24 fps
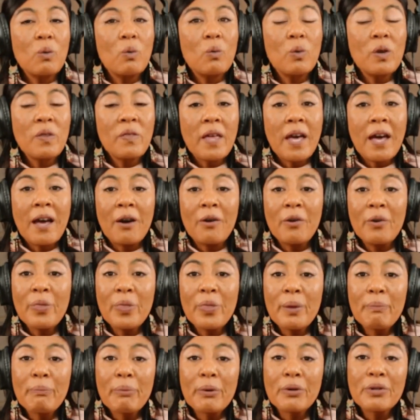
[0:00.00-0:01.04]
without
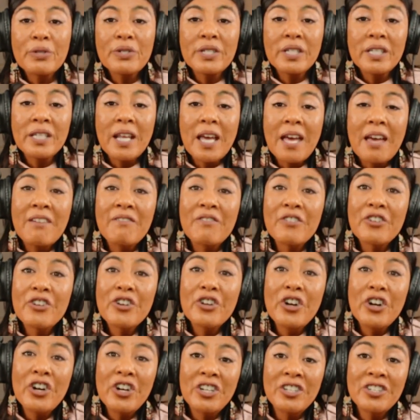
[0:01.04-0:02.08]
the person ever
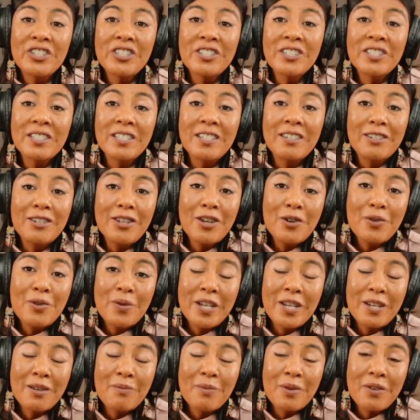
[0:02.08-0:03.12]
consciously
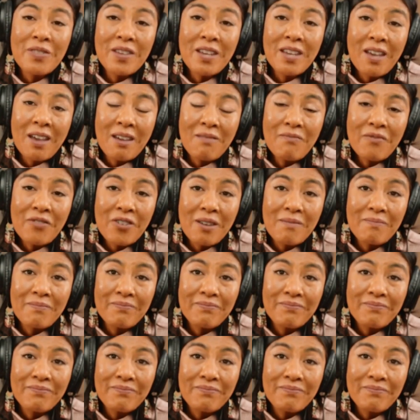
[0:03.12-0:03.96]
knowing where they came from.